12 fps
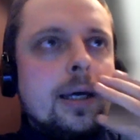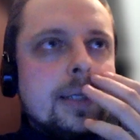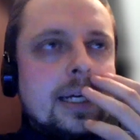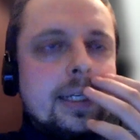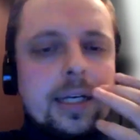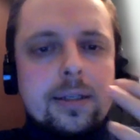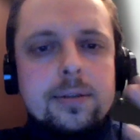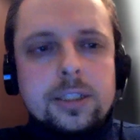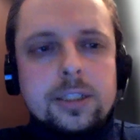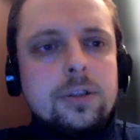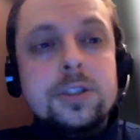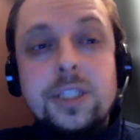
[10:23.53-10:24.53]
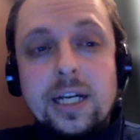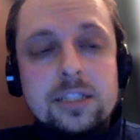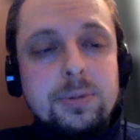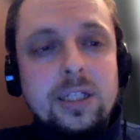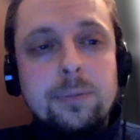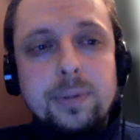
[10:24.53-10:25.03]
That technology has
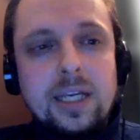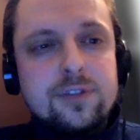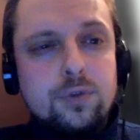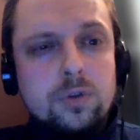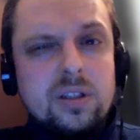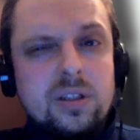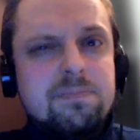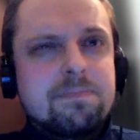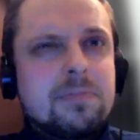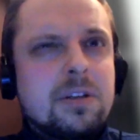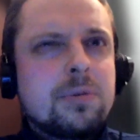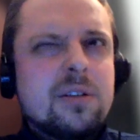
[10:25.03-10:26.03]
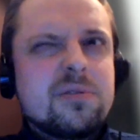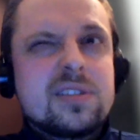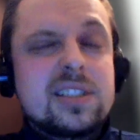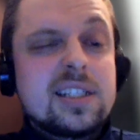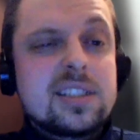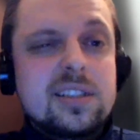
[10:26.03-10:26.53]
been in place for around
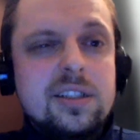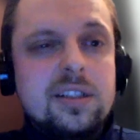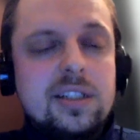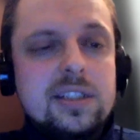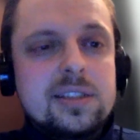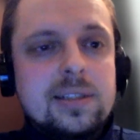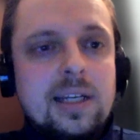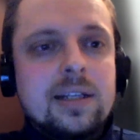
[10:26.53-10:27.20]
60 years,